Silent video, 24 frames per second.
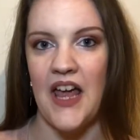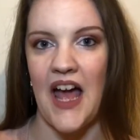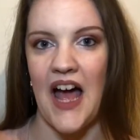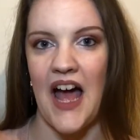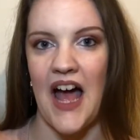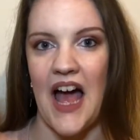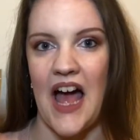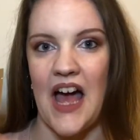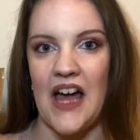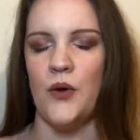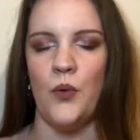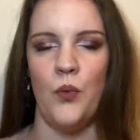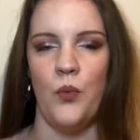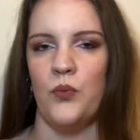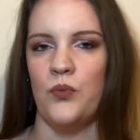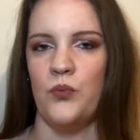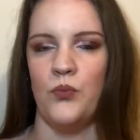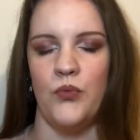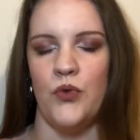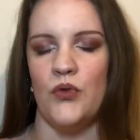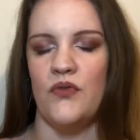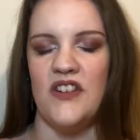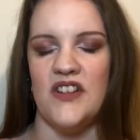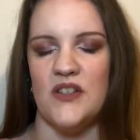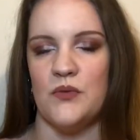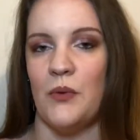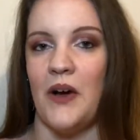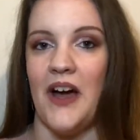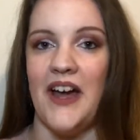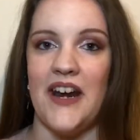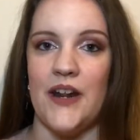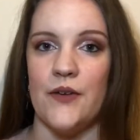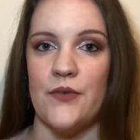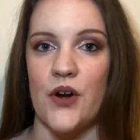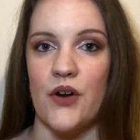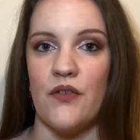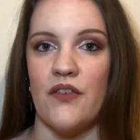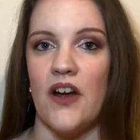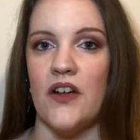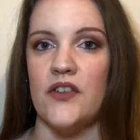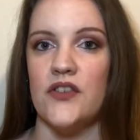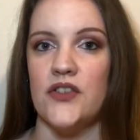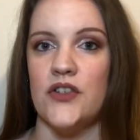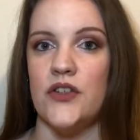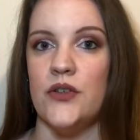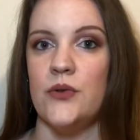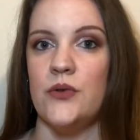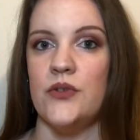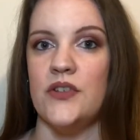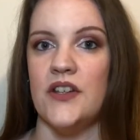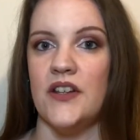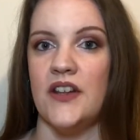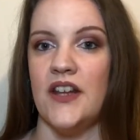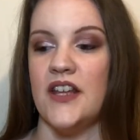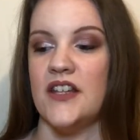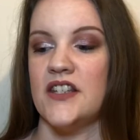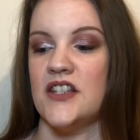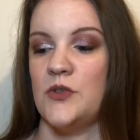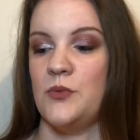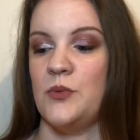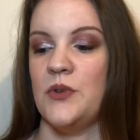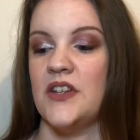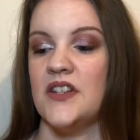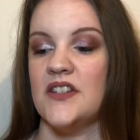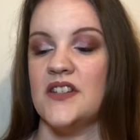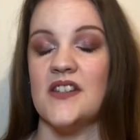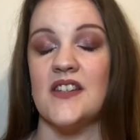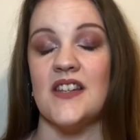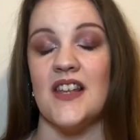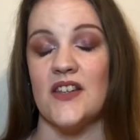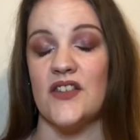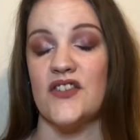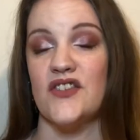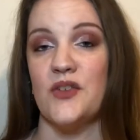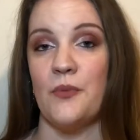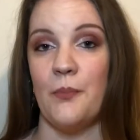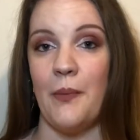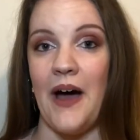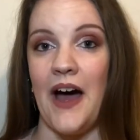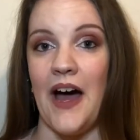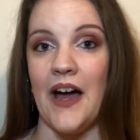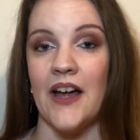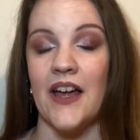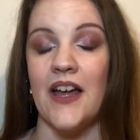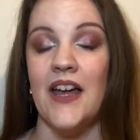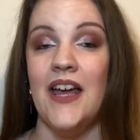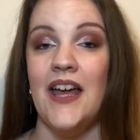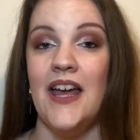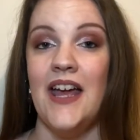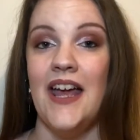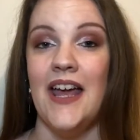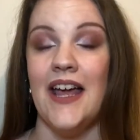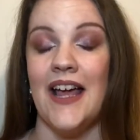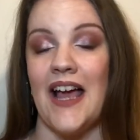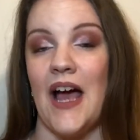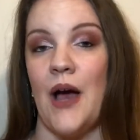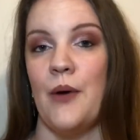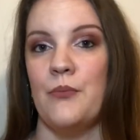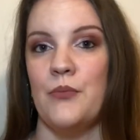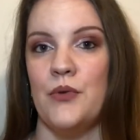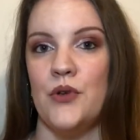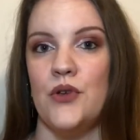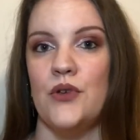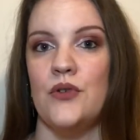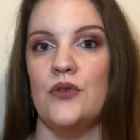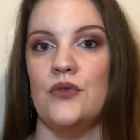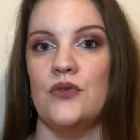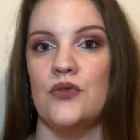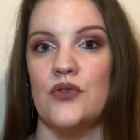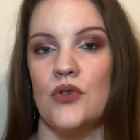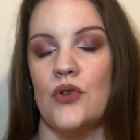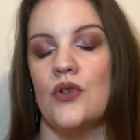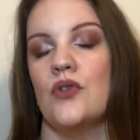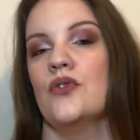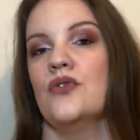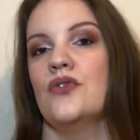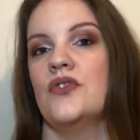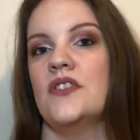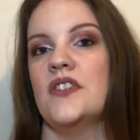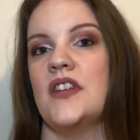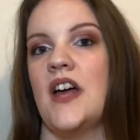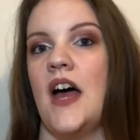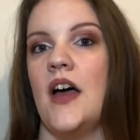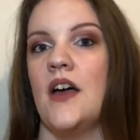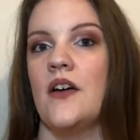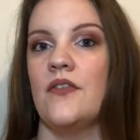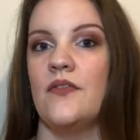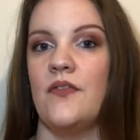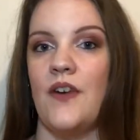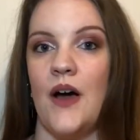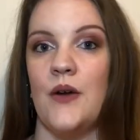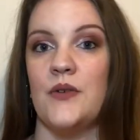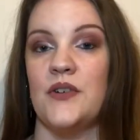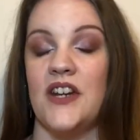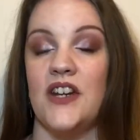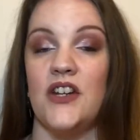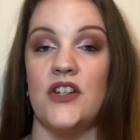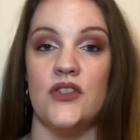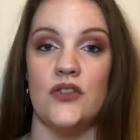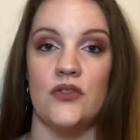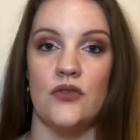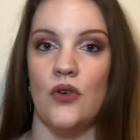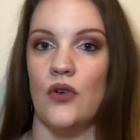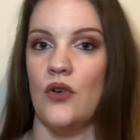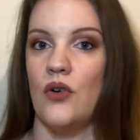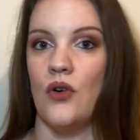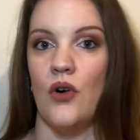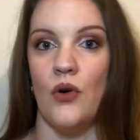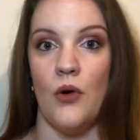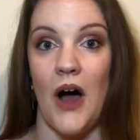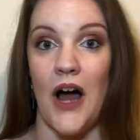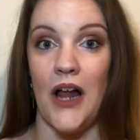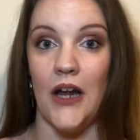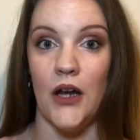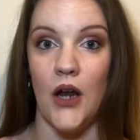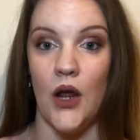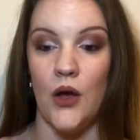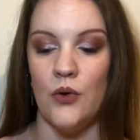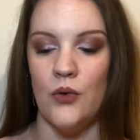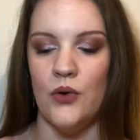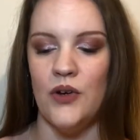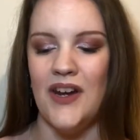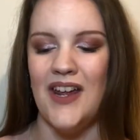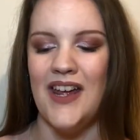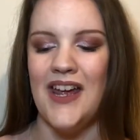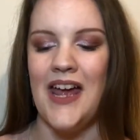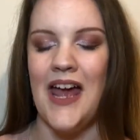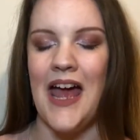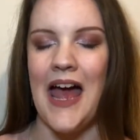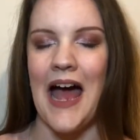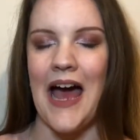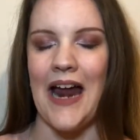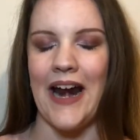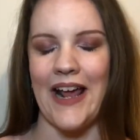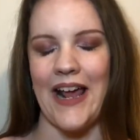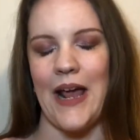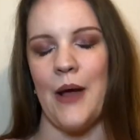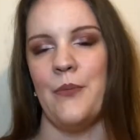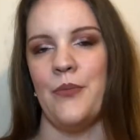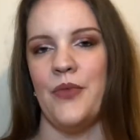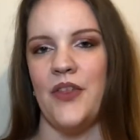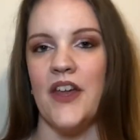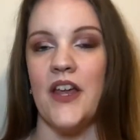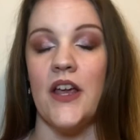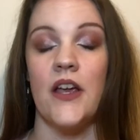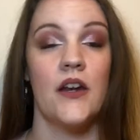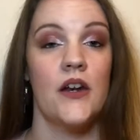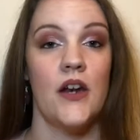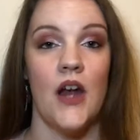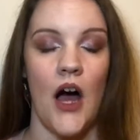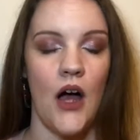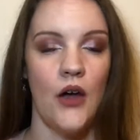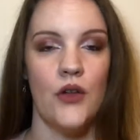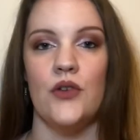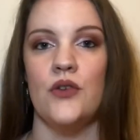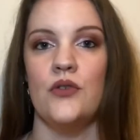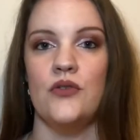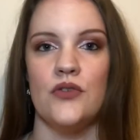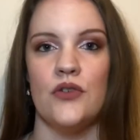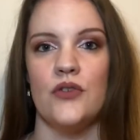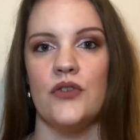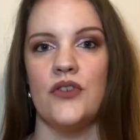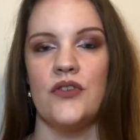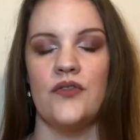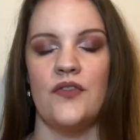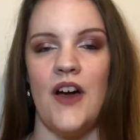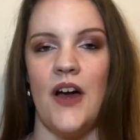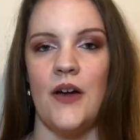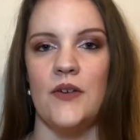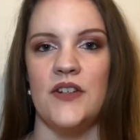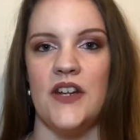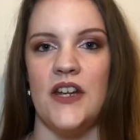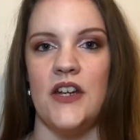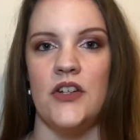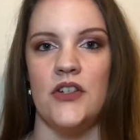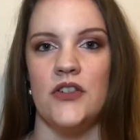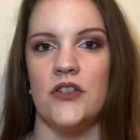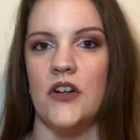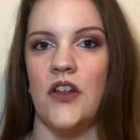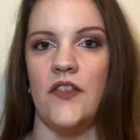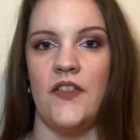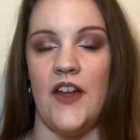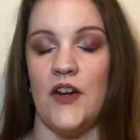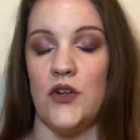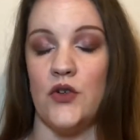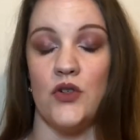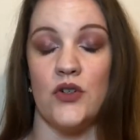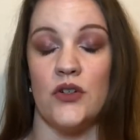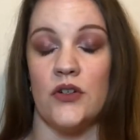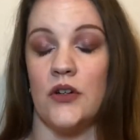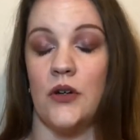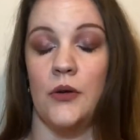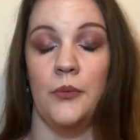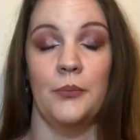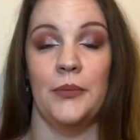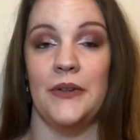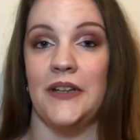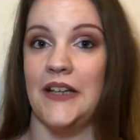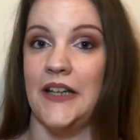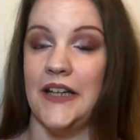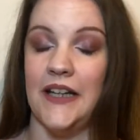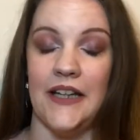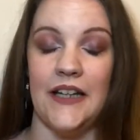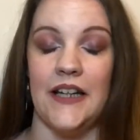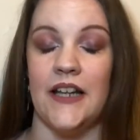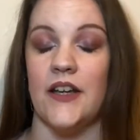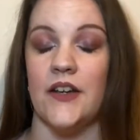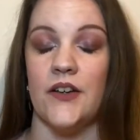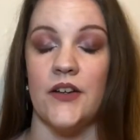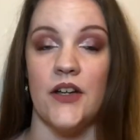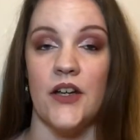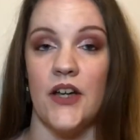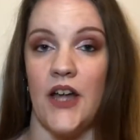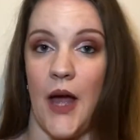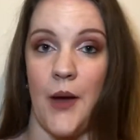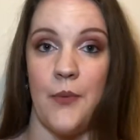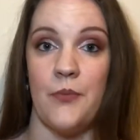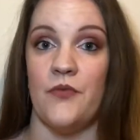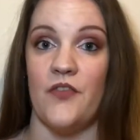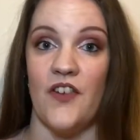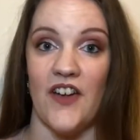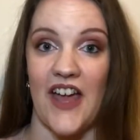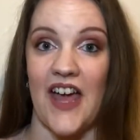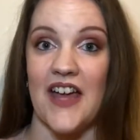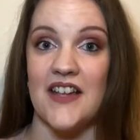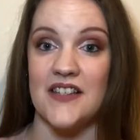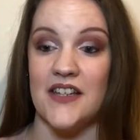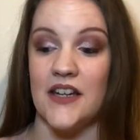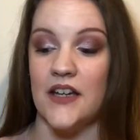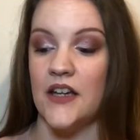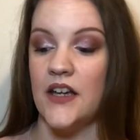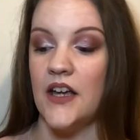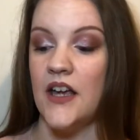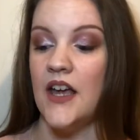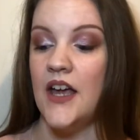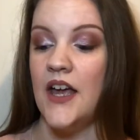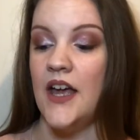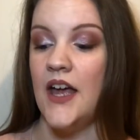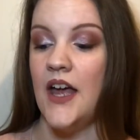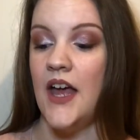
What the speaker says: and the reason why I never got around to using this is because it says on the back, can be used under foundation or alone, and I kept thinking I'll use it under foundation and then just completely kept forgetting,